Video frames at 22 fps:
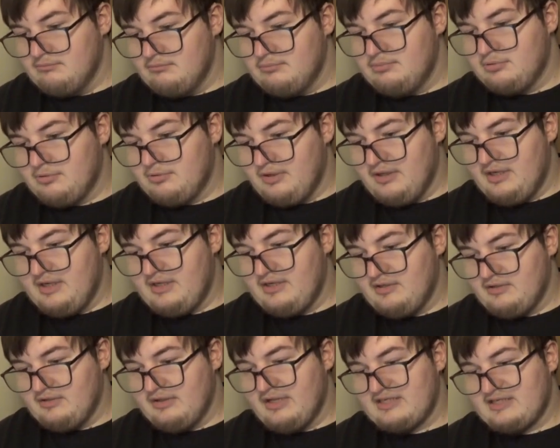Pretty
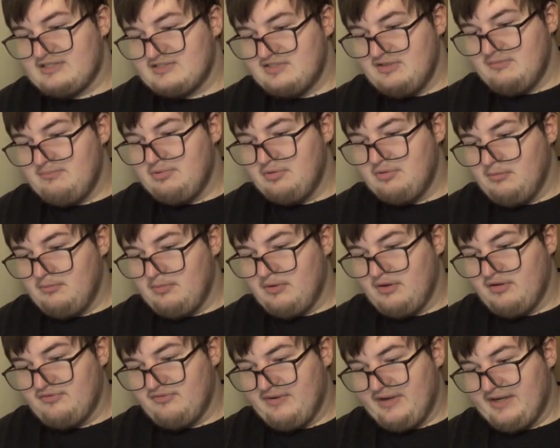good. They're simple but
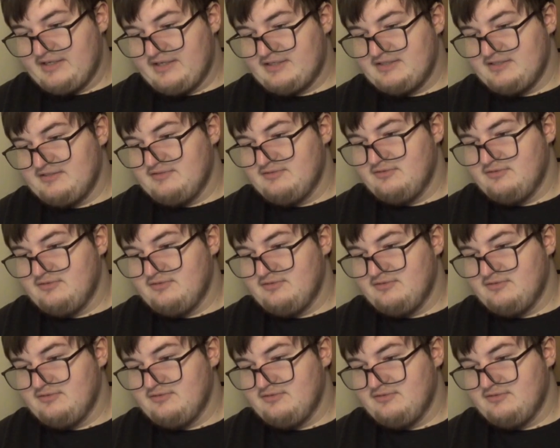effective.